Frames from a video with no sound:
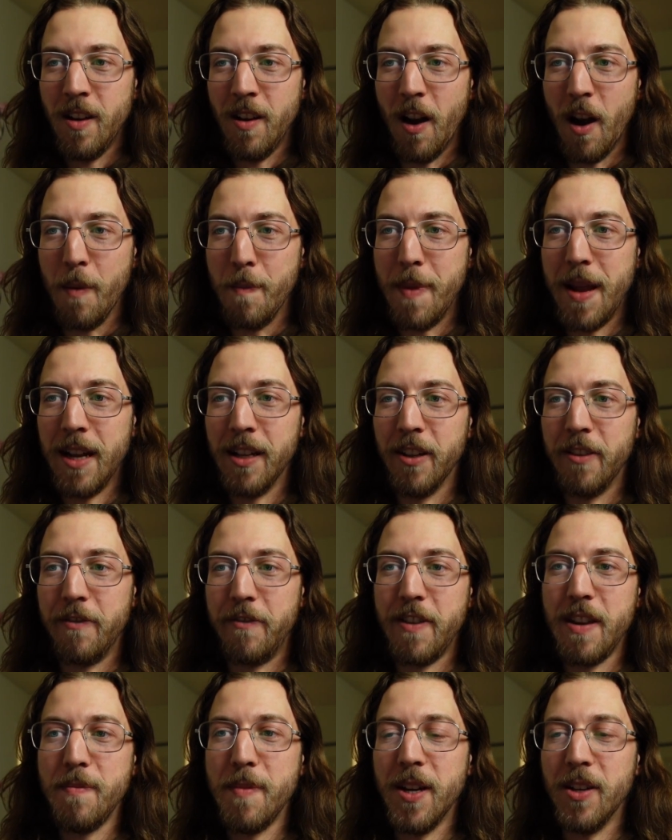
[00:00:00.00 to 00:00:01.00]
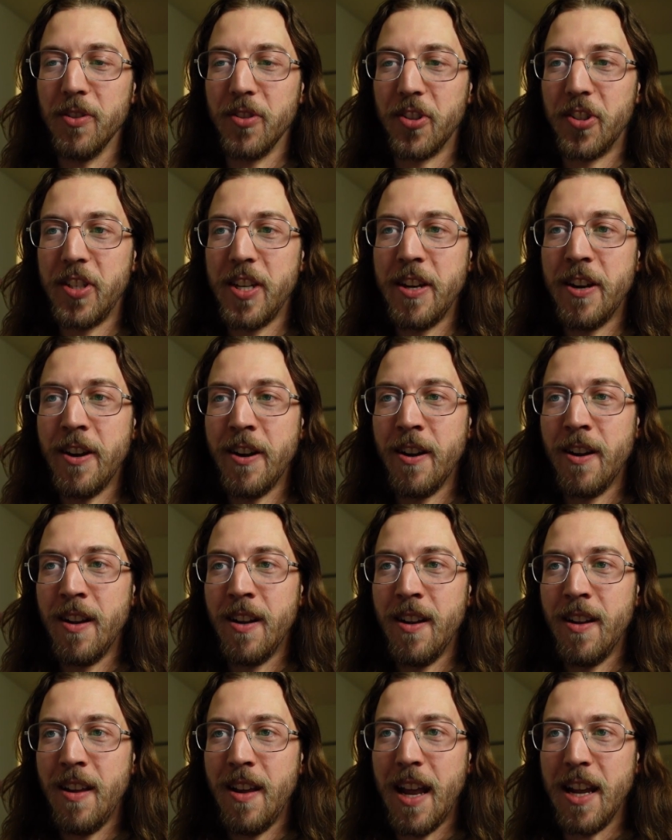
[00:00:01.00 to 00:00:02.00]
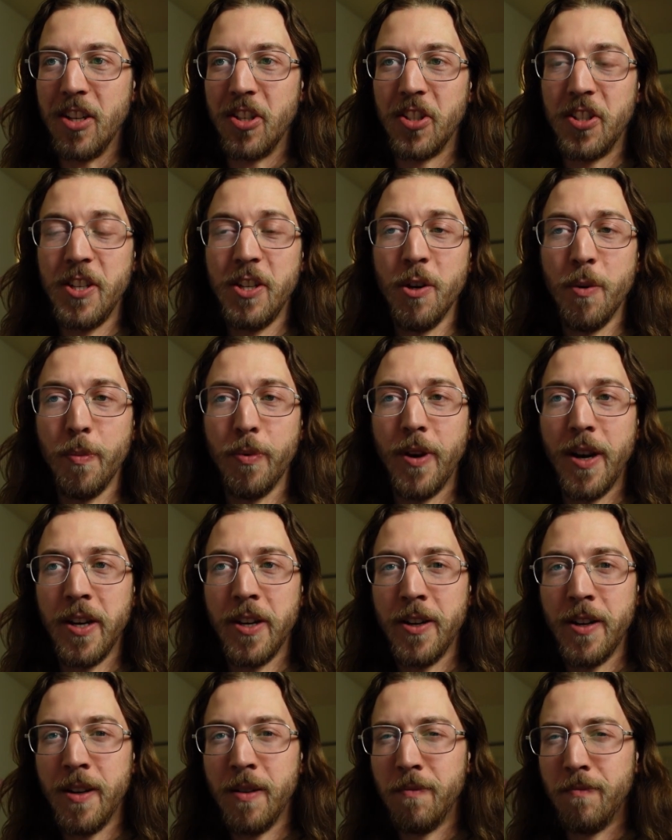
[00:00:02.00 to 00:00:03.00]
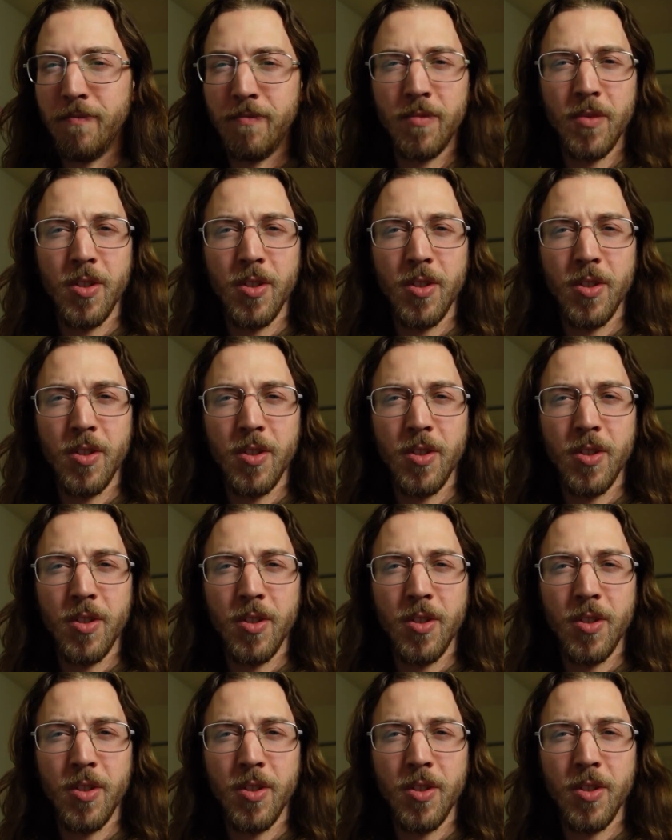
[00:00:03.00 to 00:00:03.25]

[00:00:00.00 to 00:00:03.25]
Our male and female Steeder, a Steel Predator,